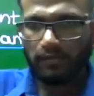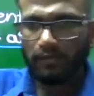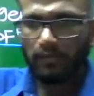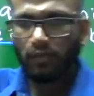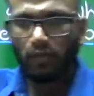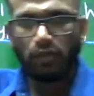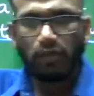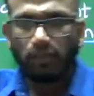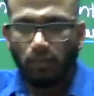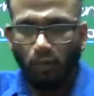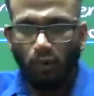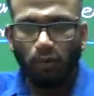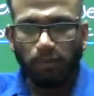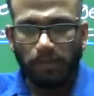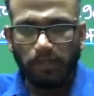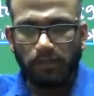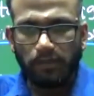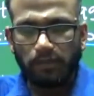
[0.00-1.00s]
not
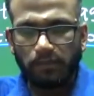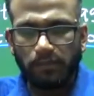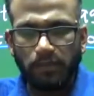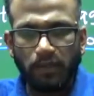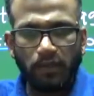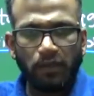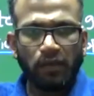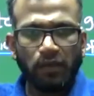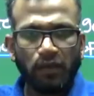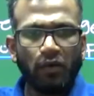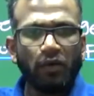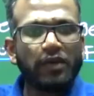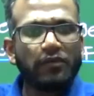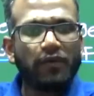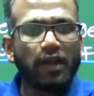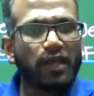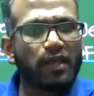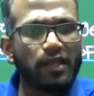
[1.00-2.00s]
moving. Okay,
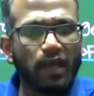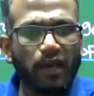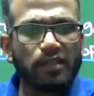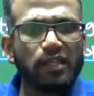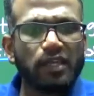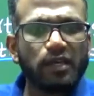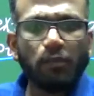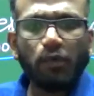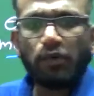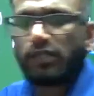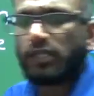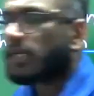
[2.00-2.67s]
what are the other motion